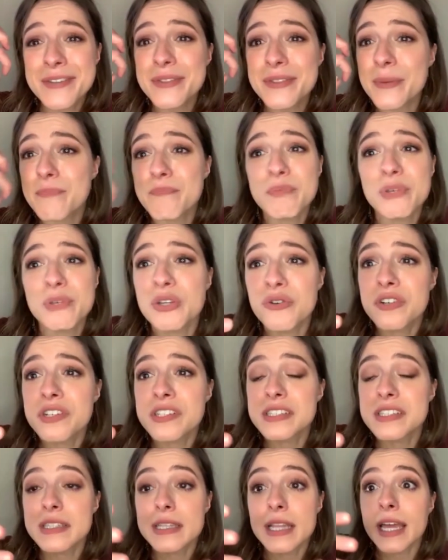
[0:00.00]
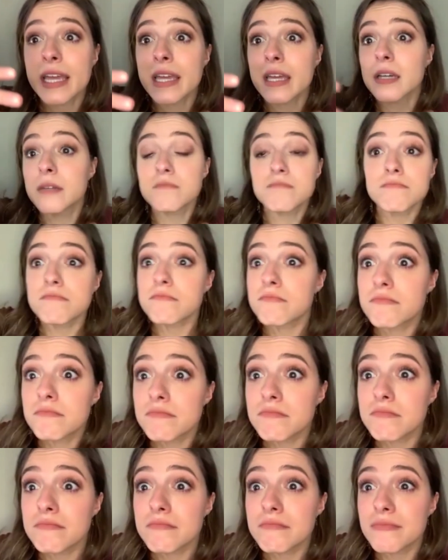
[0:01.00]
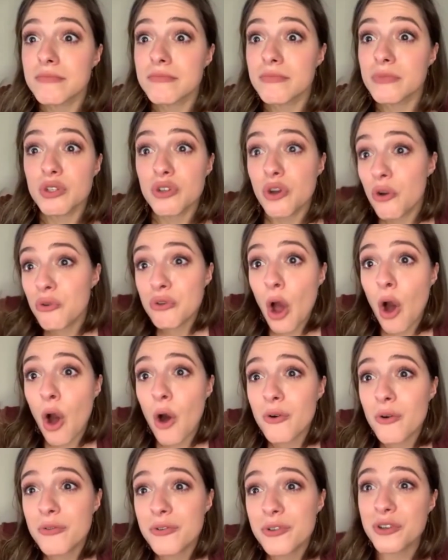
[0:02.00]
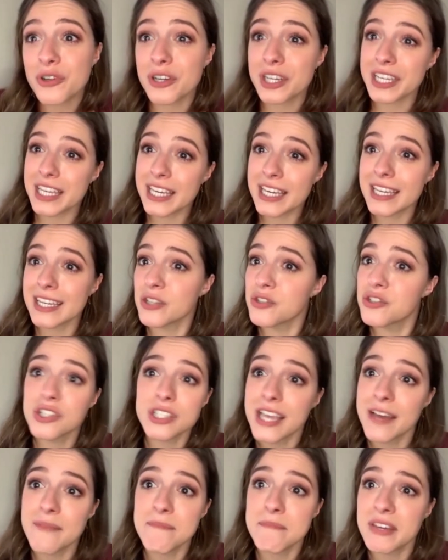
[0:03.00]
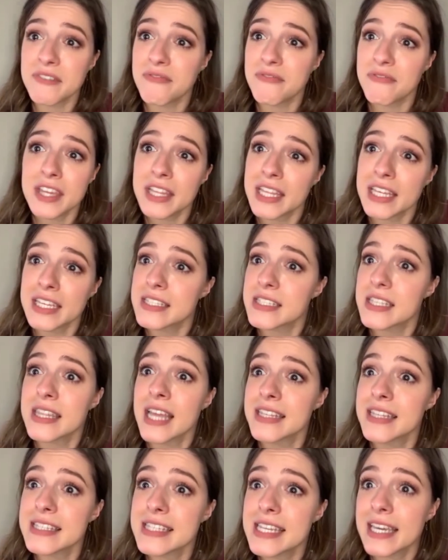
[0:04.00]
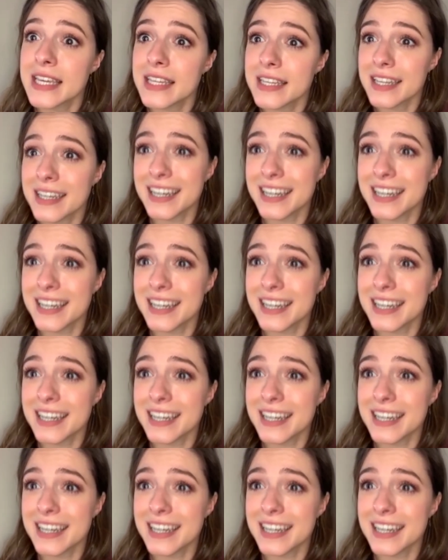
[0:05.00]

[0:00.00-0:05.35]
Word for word: the purest, like, you don't know, you're a kid, you just have big feelings and that's it.